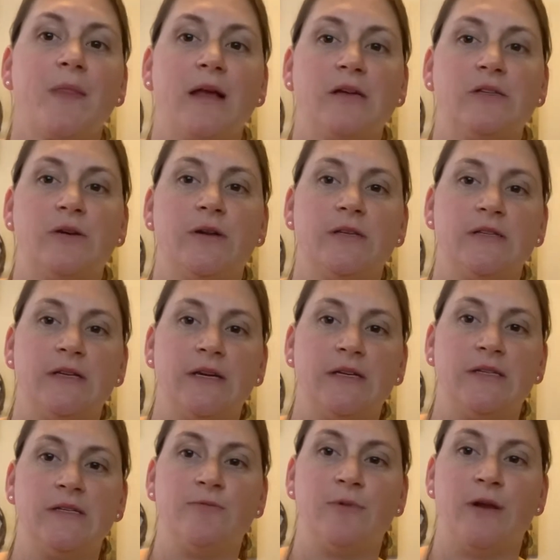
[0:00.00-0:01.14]
So it is
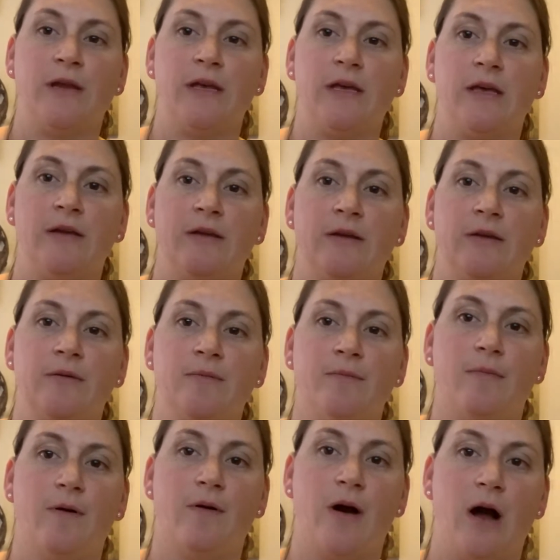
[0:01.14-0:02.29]
nice when it can,
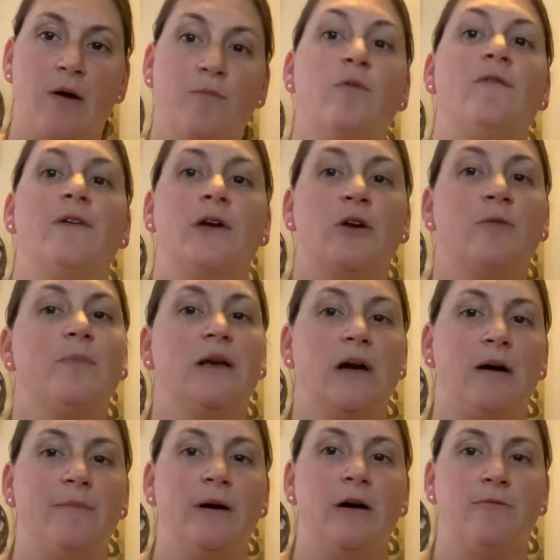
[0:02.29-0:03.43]
um, if it could
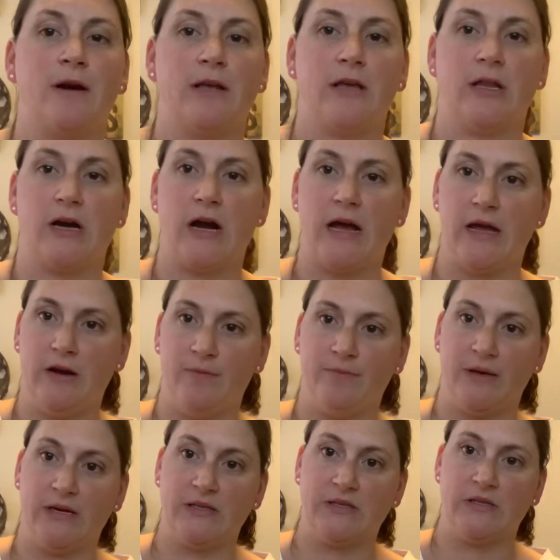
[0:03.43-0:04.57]
become a regular item, but
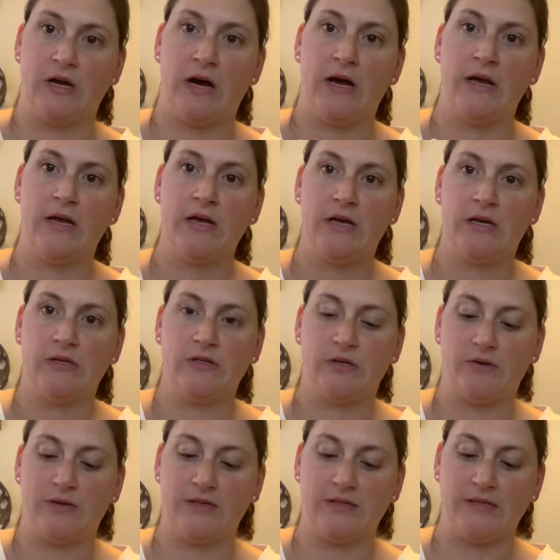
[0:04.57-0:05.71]
it's not. So
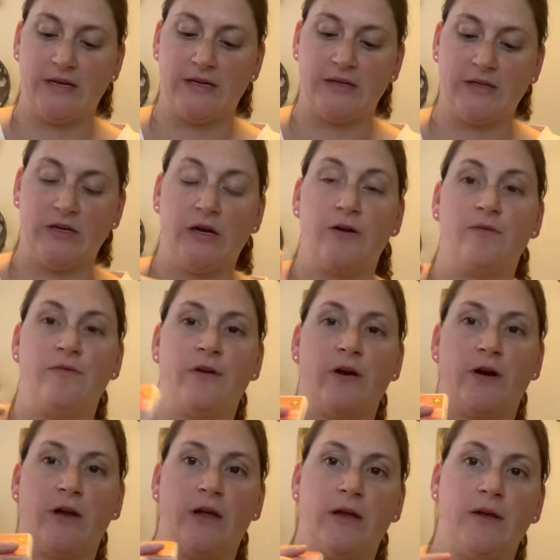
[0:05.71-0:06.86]
it is nice, you know, if
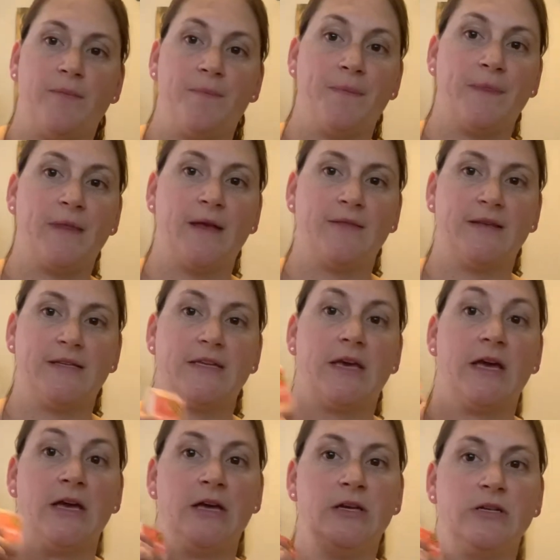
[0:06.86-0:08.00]
you're gonna get this
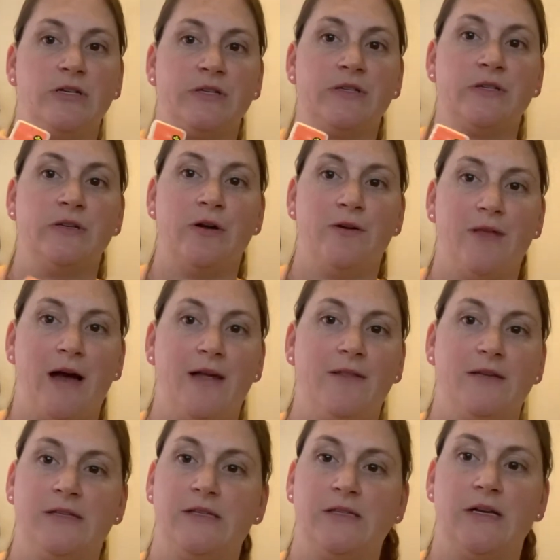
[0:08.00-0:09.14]
kit, just know that
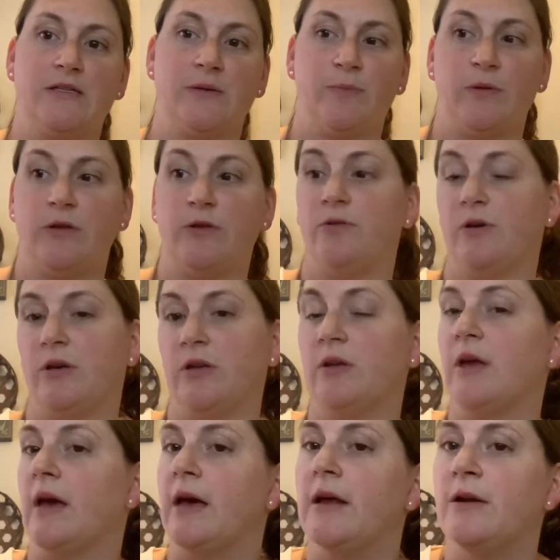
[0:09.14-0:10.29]
this is not something you can
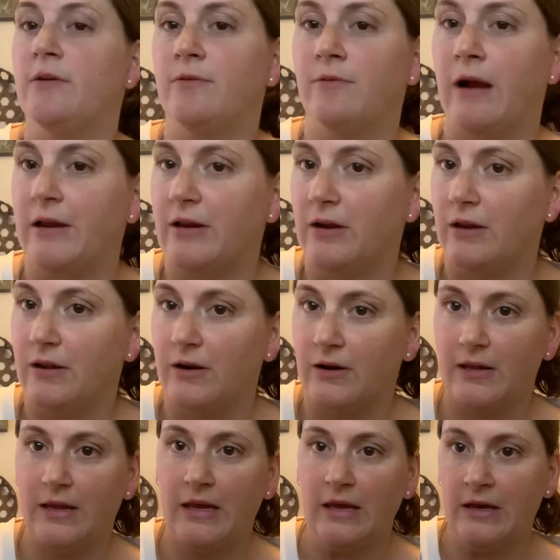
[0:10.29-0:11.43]
get
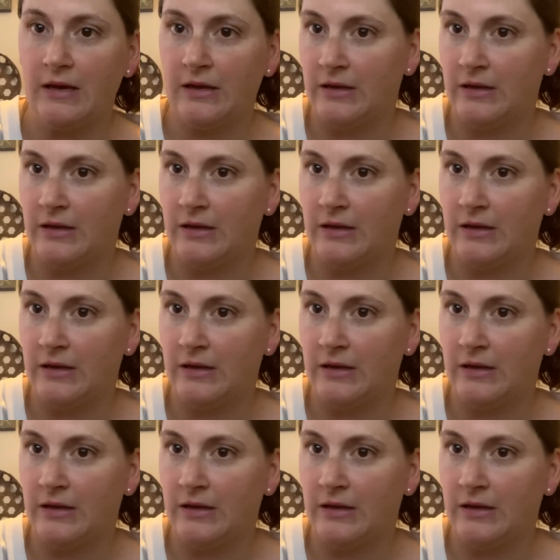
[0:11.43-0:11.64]
regularly